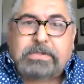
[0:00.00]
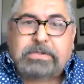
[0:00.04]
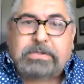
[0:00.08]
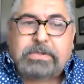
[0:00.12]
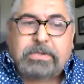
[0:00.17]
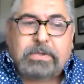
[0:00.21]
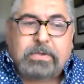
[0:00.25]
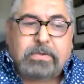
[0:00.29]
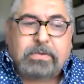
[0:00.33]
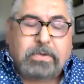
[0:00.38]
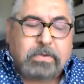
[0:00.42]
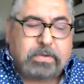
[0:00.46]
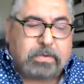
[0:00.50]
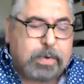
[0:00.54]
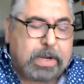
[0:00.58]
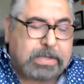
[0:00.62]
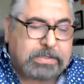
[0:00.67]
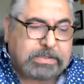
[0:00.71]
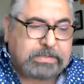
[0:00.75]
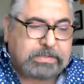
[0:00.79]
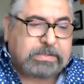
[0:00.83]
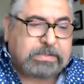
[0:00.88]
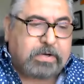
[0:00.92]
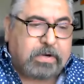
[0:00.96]
to
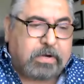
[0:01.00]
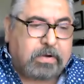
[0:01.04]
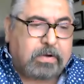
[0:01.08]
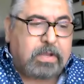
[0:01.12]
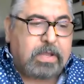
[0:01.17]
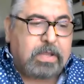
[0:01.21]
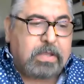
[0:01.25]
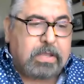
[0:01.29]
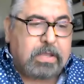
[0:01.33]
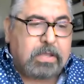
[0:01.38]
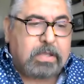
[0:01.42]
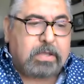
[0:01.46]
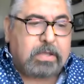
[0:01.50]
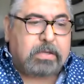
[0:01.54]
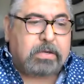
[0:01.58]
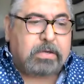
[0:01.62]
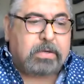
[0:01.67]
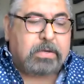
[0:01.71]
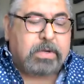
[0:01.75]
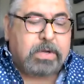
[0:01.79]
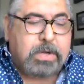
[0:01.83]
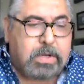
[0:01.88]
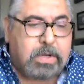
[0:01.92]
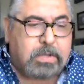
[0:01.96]
register
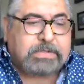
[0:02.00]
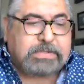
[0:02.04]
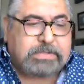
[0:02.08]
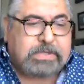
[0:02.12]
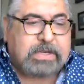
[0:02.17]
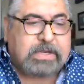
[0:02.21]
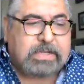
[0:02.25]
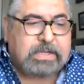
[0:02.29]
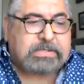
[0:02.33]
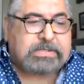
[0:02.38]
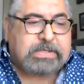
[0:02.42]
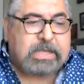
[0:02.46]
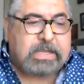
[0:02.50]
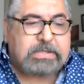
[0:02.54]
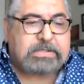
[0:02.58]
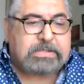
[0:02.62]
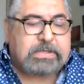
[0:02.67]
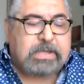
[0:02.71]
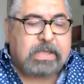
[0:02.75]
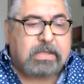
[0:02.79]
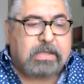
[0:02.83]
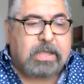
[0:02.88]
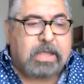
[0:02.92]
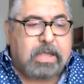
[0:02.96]
new citizens,